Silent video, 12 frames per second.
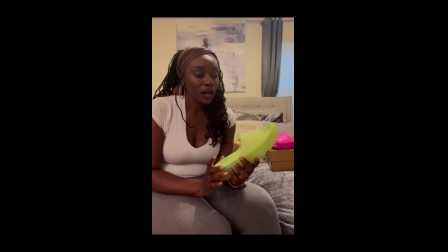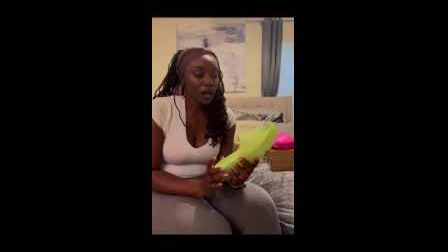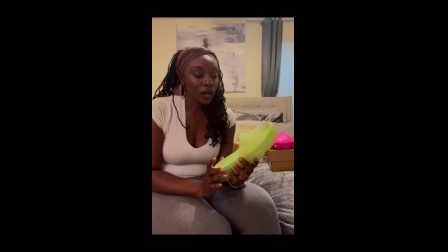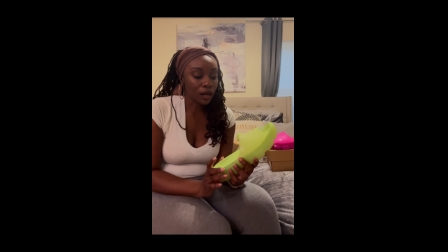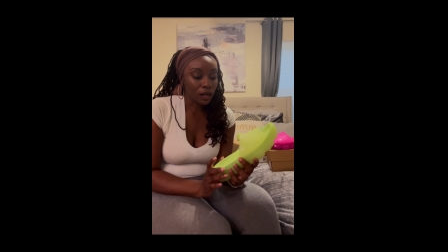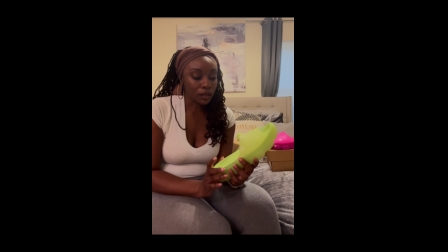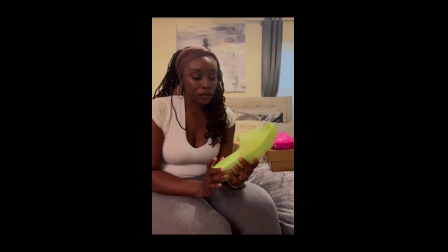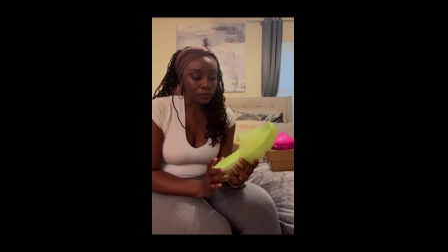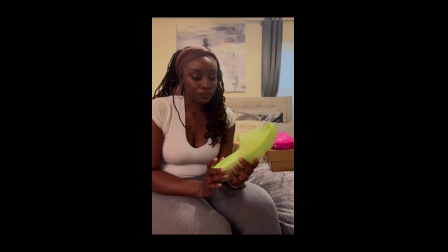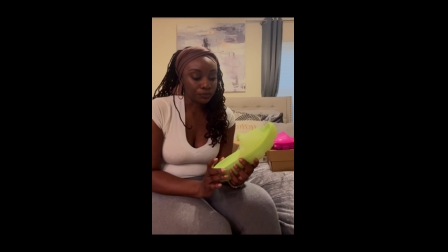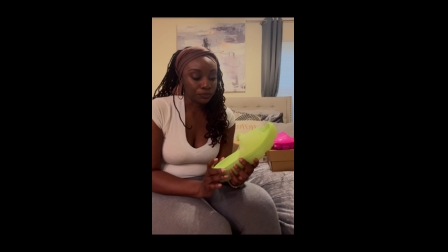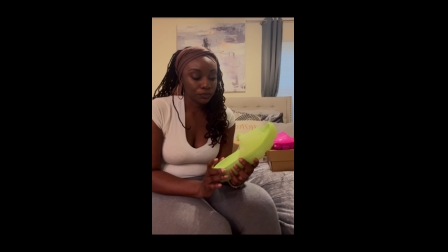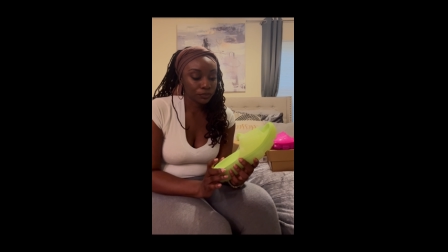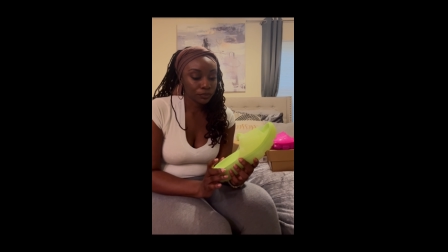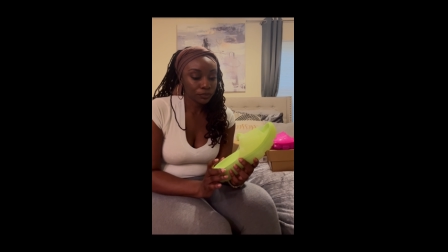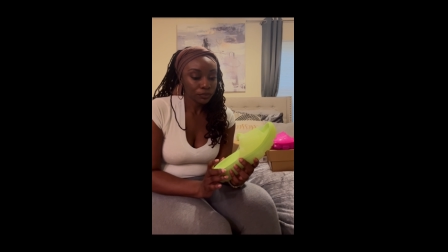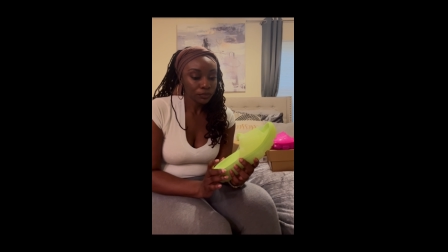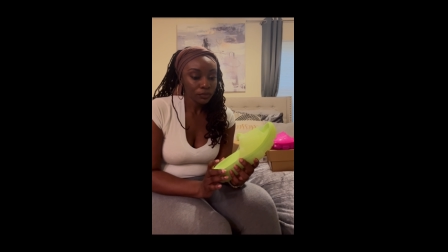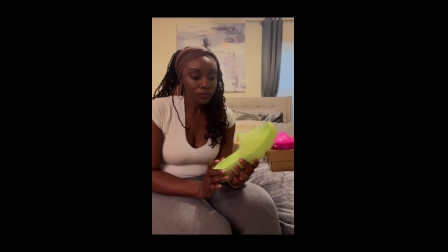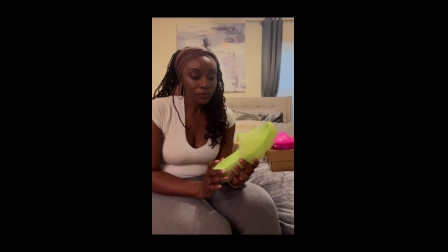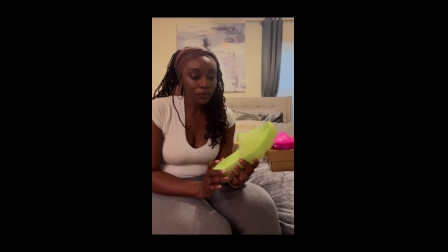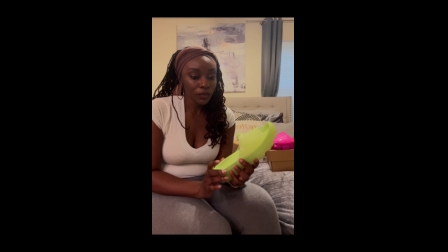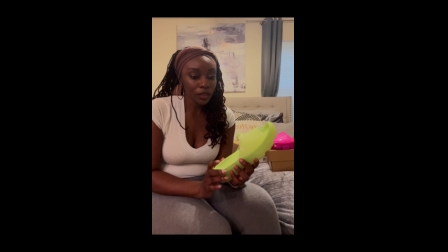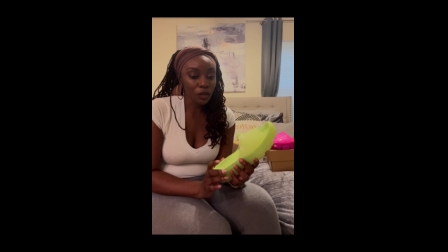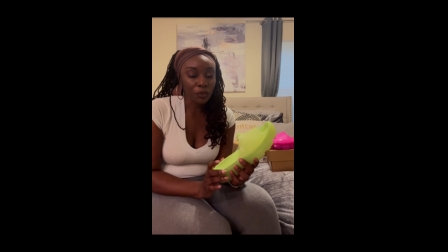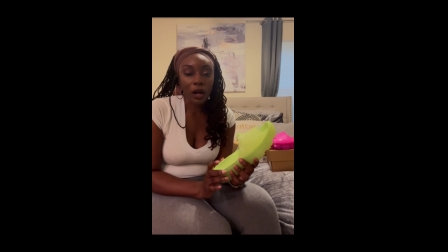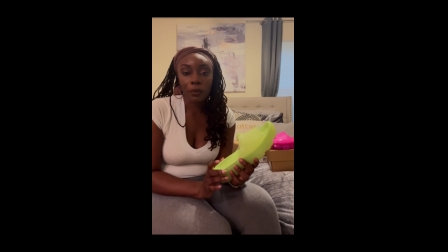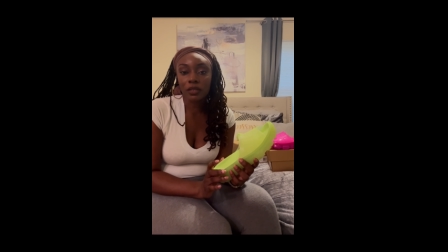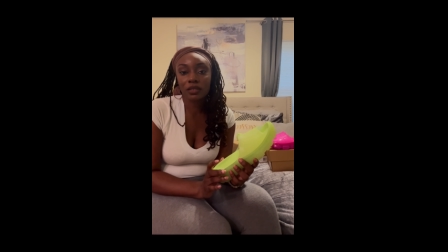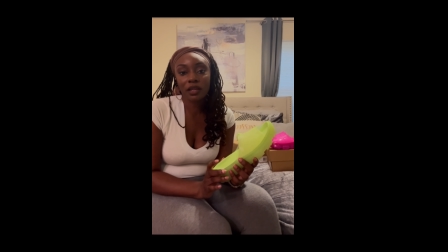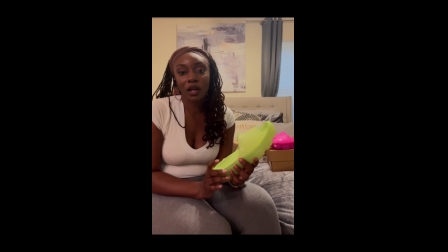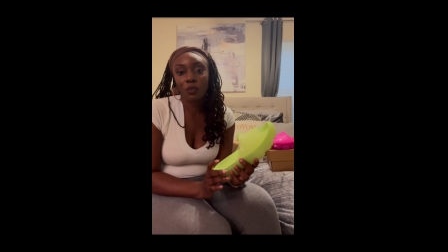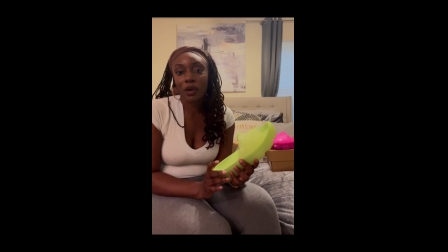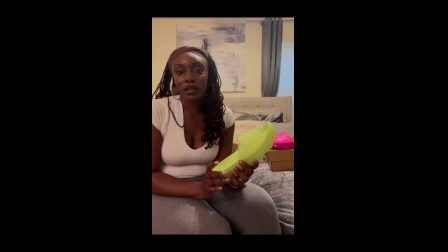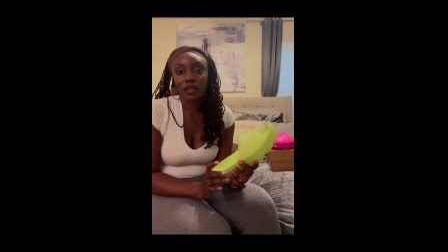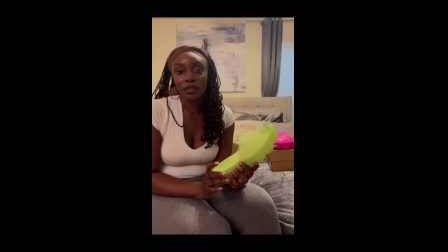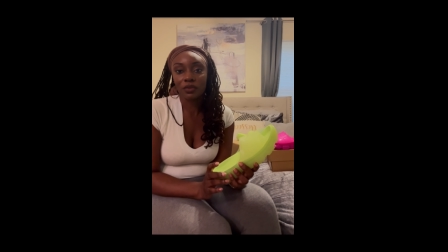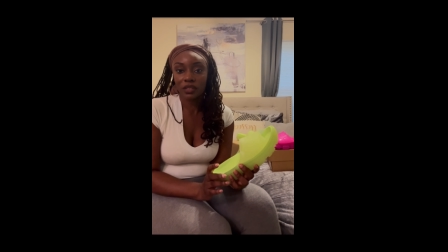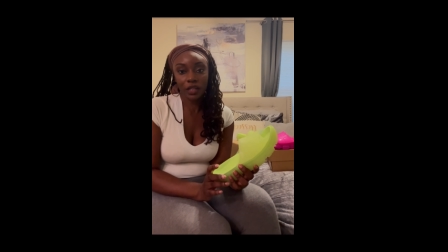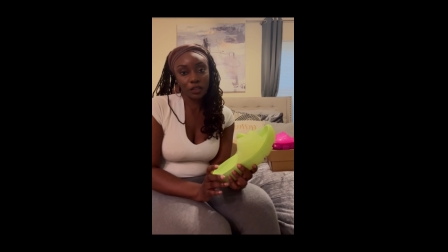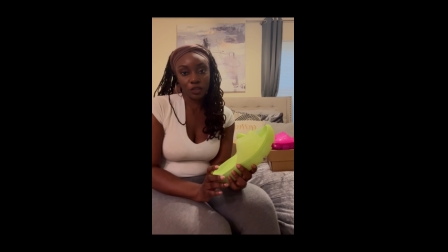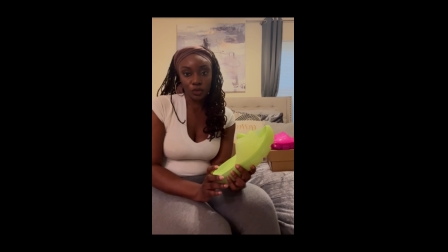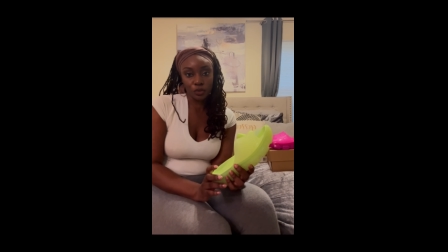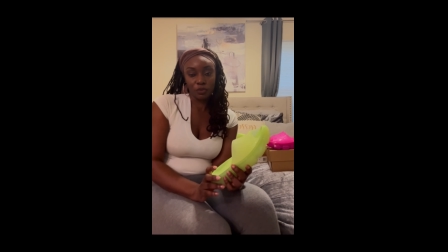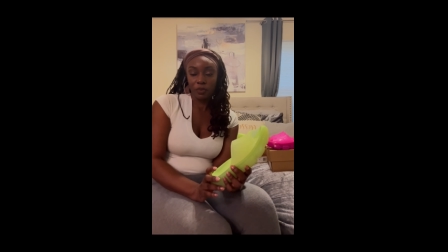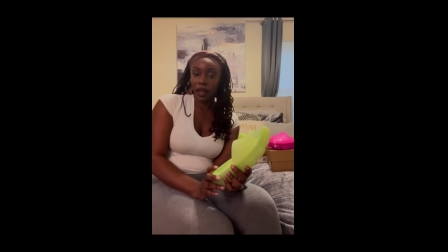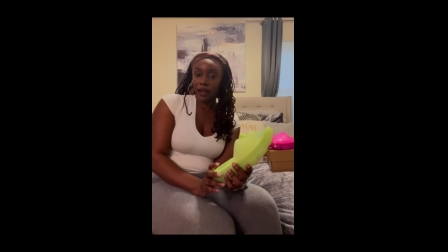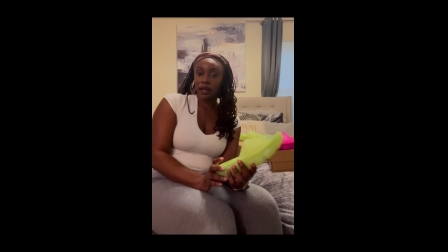Um, you're probably saying, why didn't you take the shoes back?